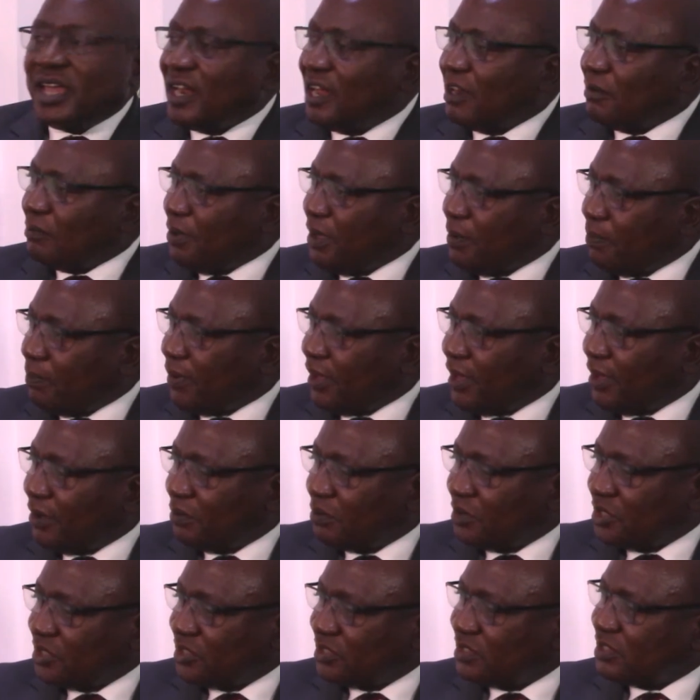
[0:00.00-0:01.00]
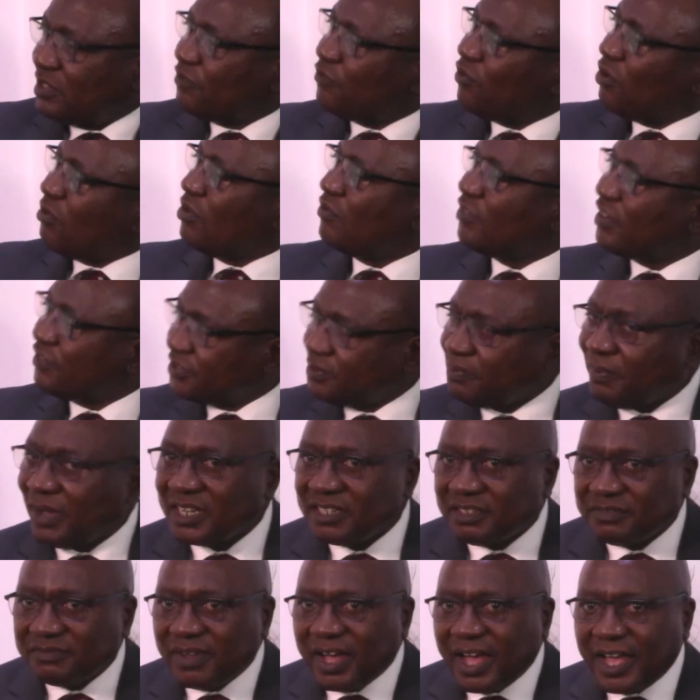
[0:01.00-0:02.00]
paper, which is in the form of a smart
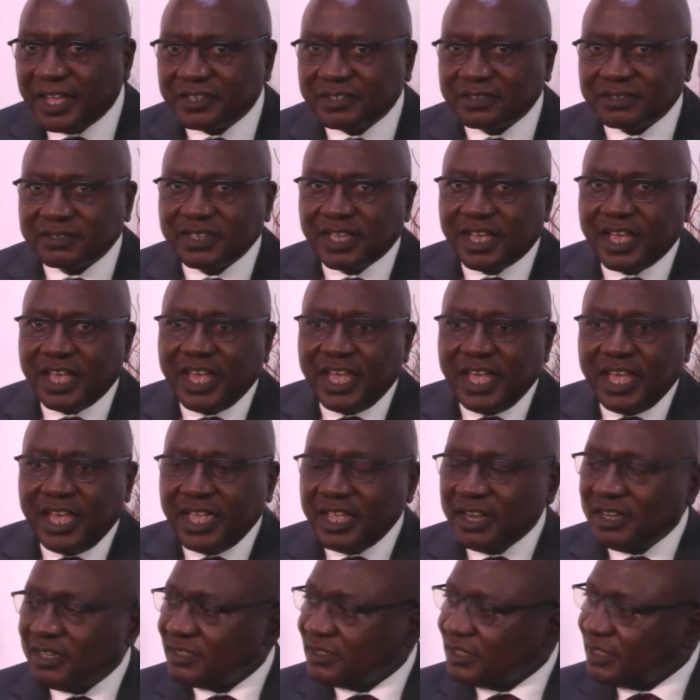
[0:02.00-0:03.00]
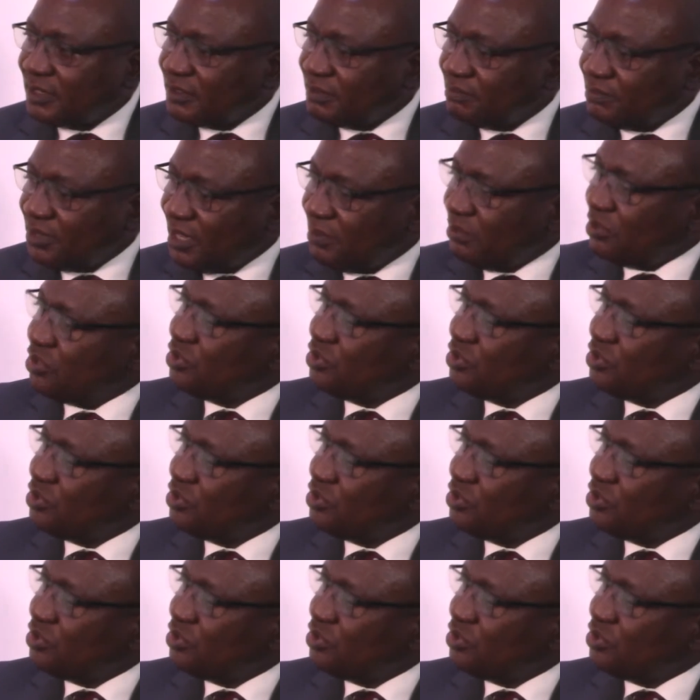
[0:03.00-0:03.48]
device, and be able to